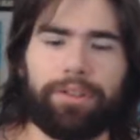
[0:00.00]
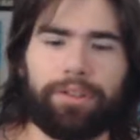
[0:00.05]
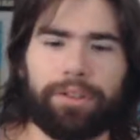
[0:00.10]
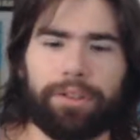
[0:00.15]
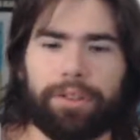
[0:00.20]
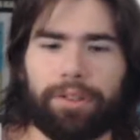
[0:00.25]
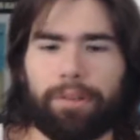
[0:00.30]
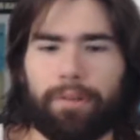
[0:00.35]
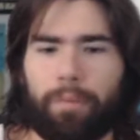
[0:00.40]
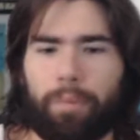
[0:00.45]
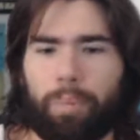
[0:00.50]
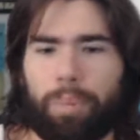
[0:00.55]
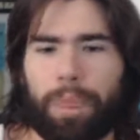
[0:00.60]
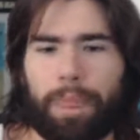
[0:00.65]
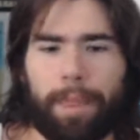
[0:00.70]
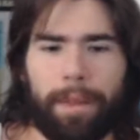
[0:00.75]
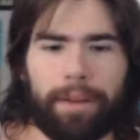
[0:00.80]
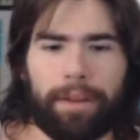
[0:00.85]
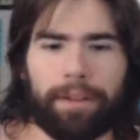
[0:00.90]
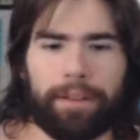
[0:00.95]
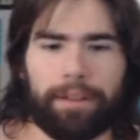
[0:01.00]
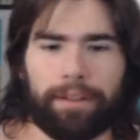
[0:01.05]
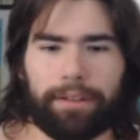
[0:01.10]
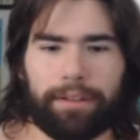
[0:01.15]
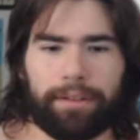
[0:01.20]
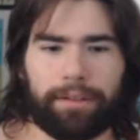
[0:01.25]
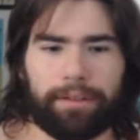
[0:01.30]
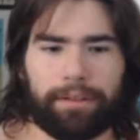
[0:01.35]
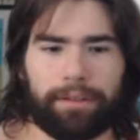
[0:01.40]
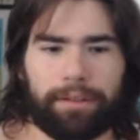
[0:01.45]
So
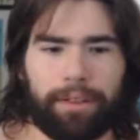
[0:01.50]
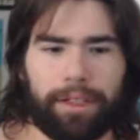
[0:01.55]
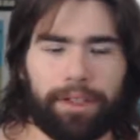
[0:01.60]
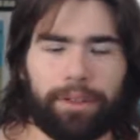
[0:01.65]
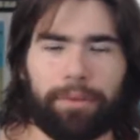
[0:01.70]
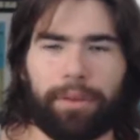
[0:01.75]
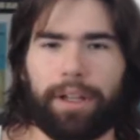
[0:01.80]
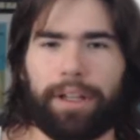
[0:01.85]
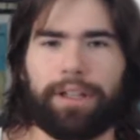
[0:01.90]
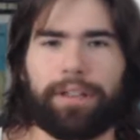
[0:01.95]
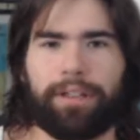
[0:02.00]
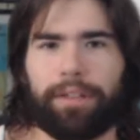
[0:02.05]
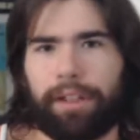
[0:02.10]
that's what I did.